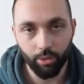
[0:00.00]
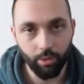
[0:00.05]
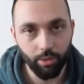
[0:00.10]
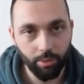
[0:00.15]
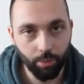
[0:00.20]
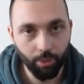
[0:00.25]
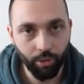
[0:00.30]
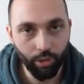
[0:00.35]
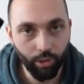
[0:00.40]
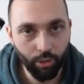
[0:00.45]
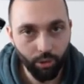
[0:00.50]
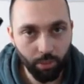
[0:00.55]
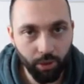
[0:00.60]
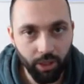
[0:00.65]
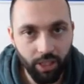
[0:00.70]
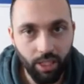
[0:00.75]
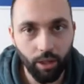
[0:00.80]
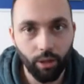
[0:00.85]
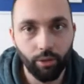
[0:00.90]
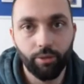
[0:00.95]
do is I'm going to use my
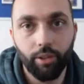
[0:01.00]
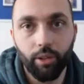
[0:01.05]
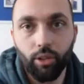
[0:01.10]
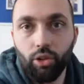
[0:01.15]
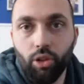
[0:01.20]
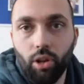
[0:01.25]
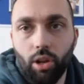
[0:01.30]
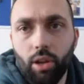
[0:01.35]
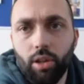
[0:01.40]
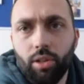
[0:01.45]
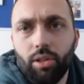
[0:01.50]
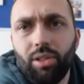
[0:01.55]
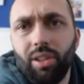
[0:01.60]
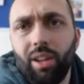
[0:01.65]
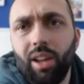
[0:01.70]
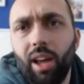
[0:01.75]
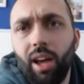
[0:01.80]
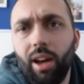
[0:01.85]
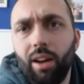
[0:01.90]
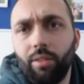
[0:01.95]
selfie just
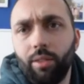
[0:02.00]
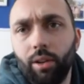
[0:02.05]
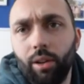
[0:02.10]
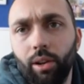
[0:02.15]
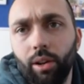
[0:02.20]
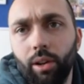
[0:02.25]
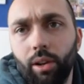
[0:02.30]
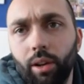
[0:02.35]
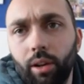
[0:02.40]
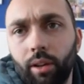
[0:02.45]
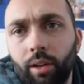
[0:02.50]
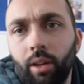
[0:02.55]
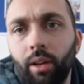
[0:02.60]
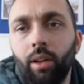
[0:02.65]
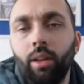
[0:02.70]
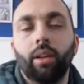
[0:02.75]
to have a look.